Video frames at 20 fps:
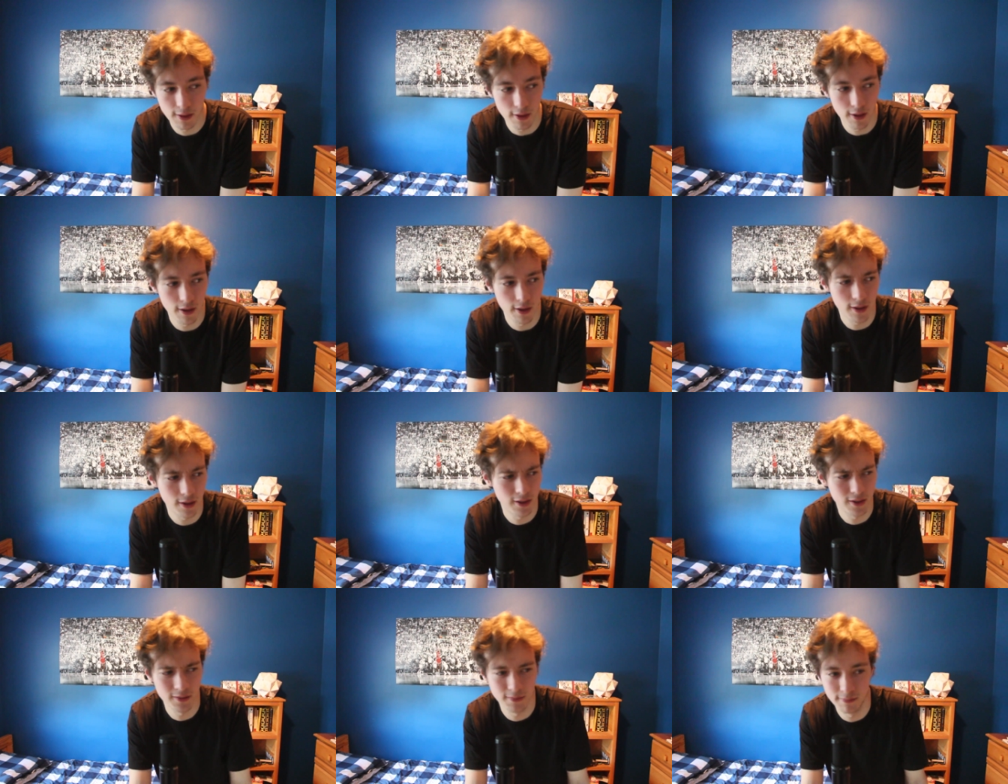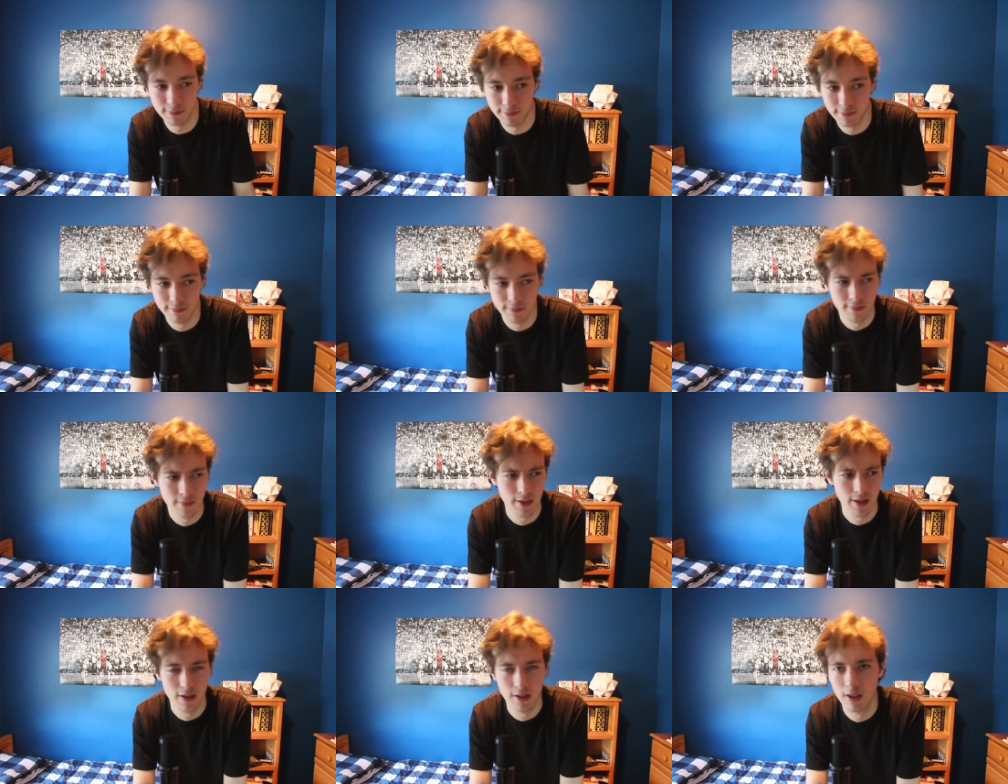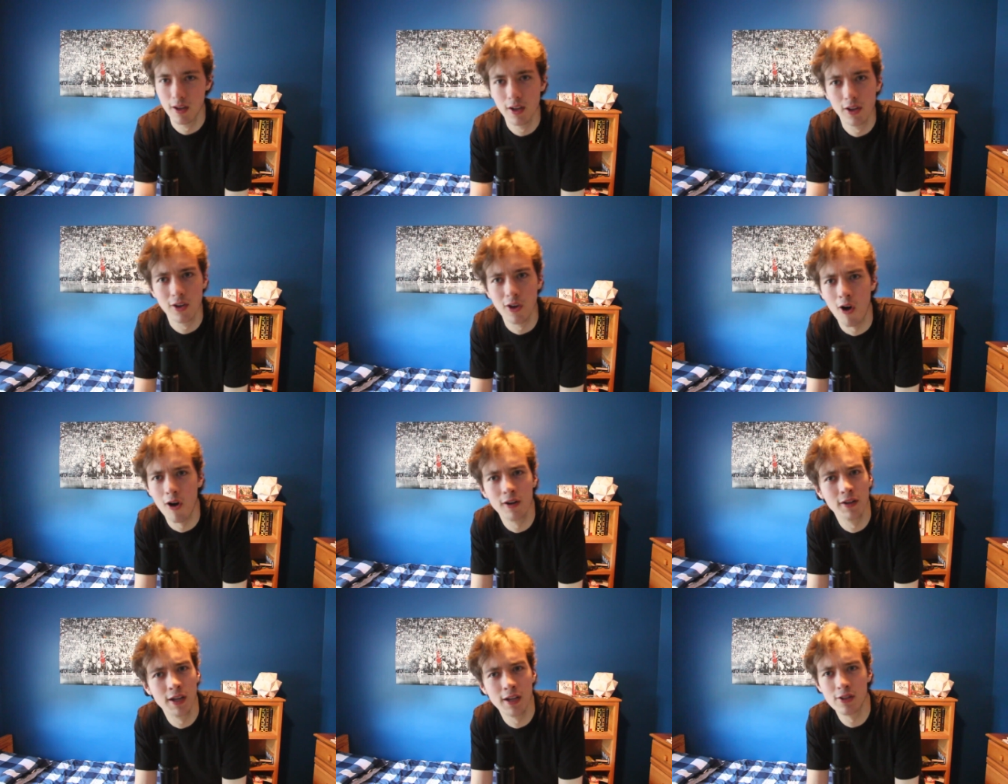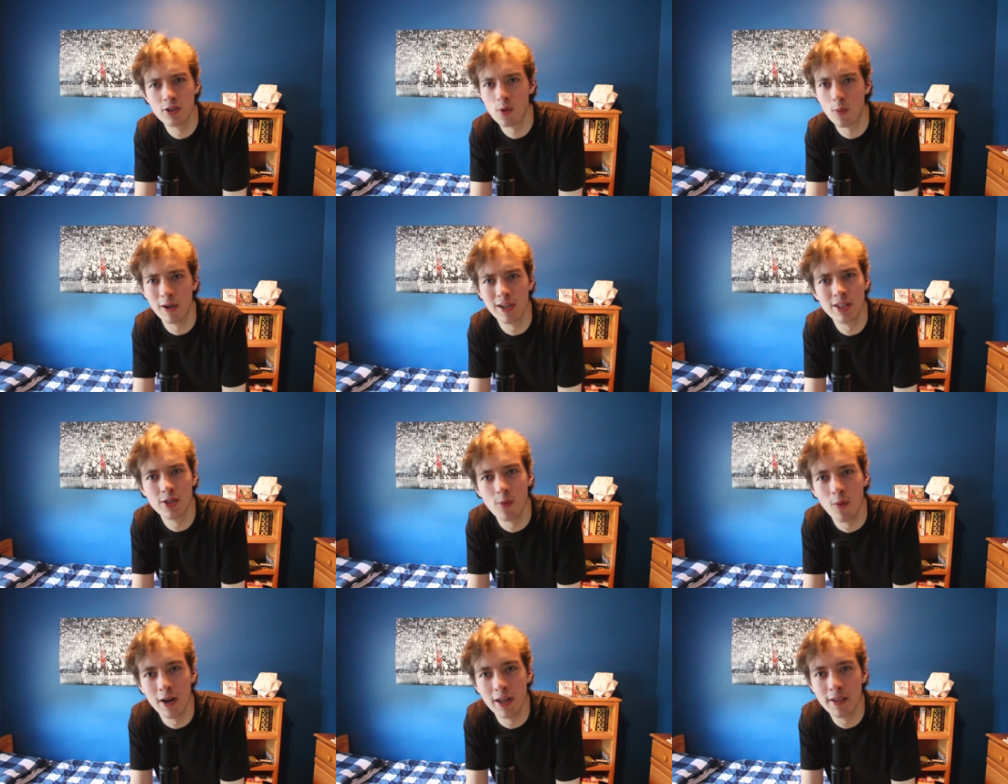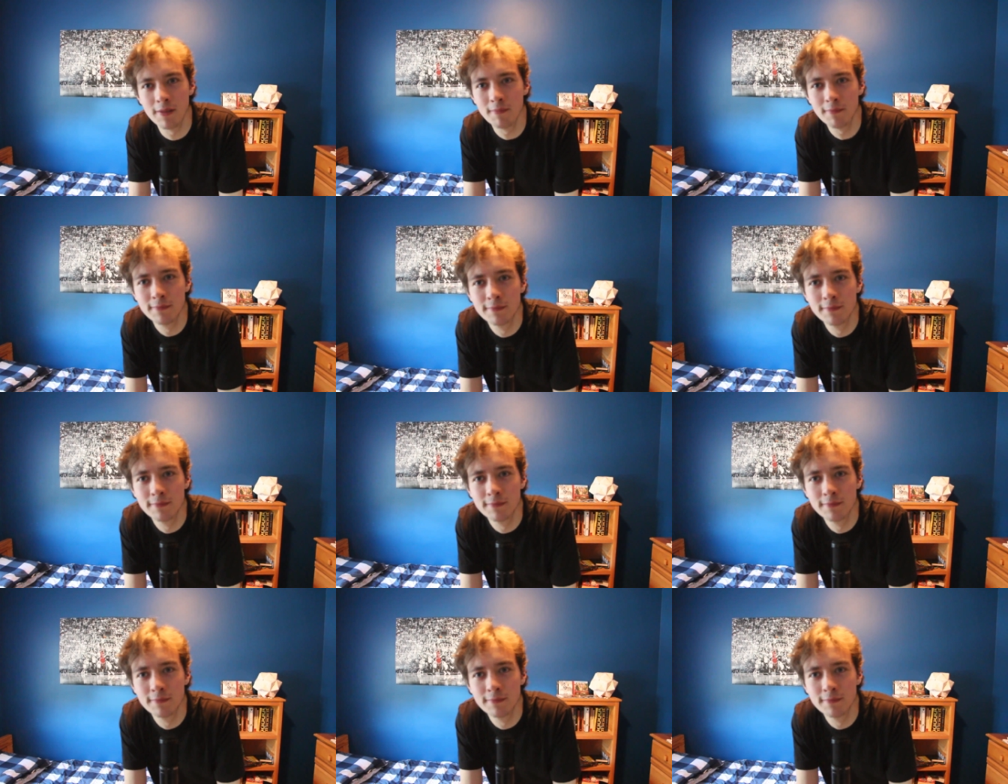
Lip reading: Kanye 2020.